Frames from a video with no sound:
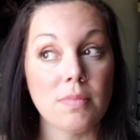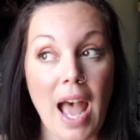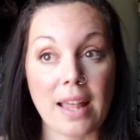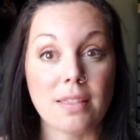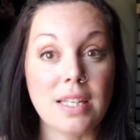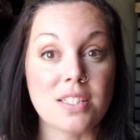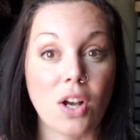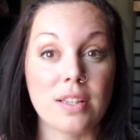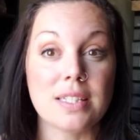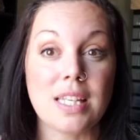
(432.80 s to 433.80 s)
athletes
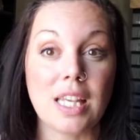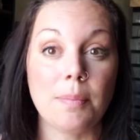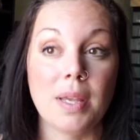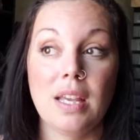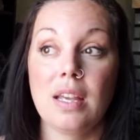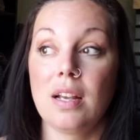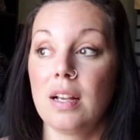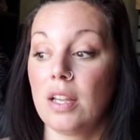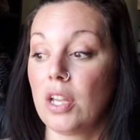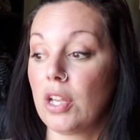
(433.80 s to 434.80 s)
on the team
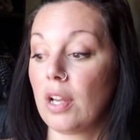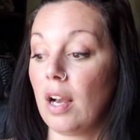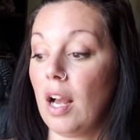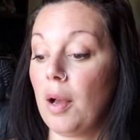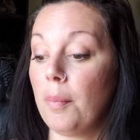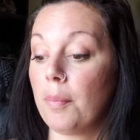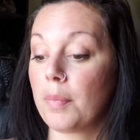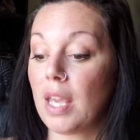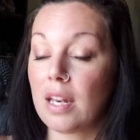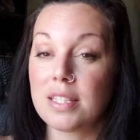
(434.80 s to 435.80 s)

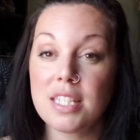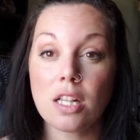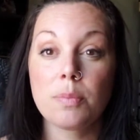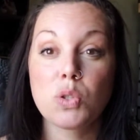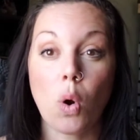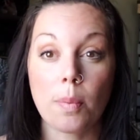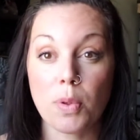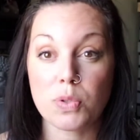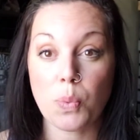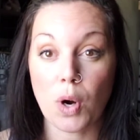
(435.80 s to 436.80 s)
can still absorb
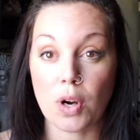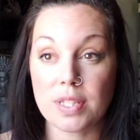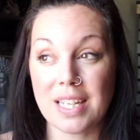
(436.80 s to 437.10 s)
those words.